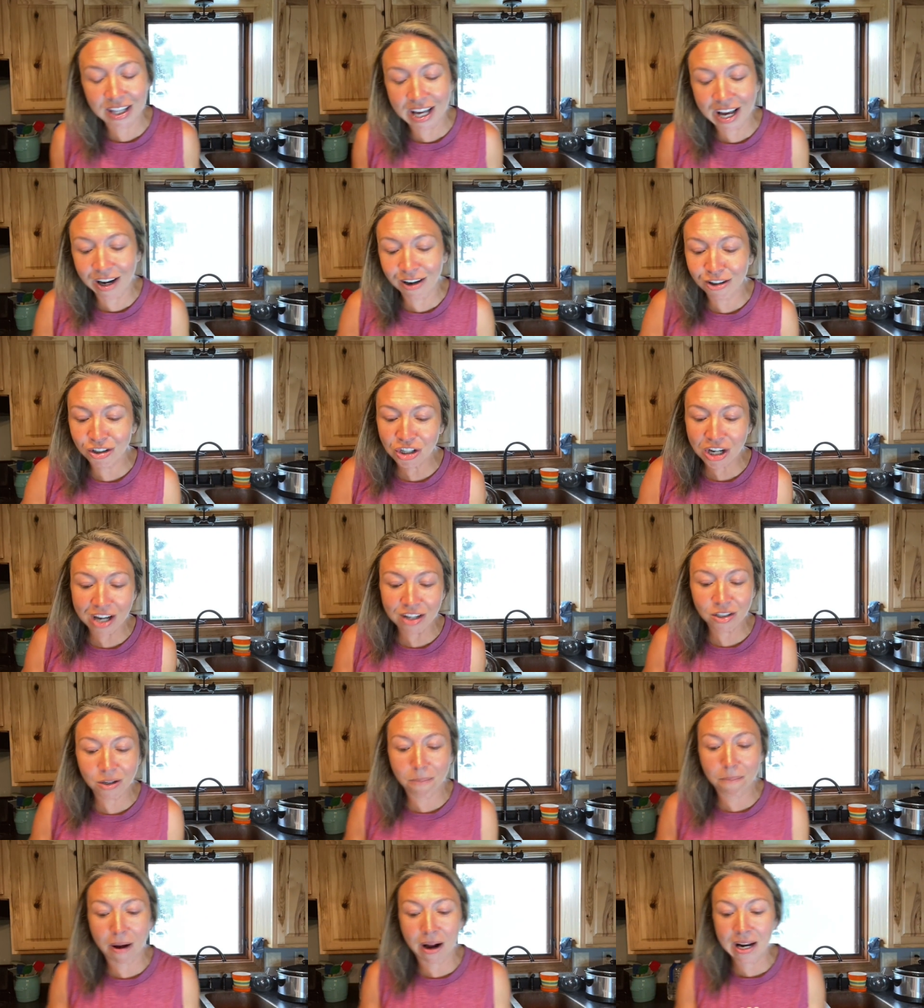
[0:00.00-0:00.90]
the
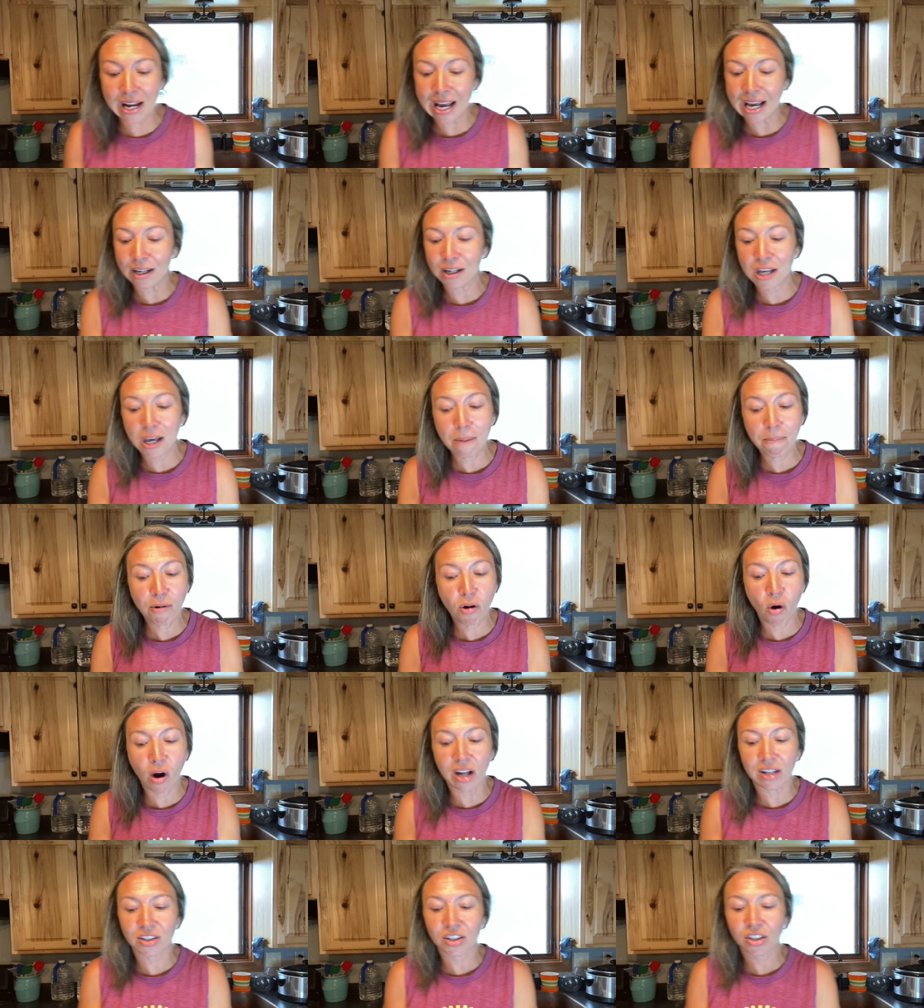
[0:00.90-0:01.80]
Energizer Bunny and keep going.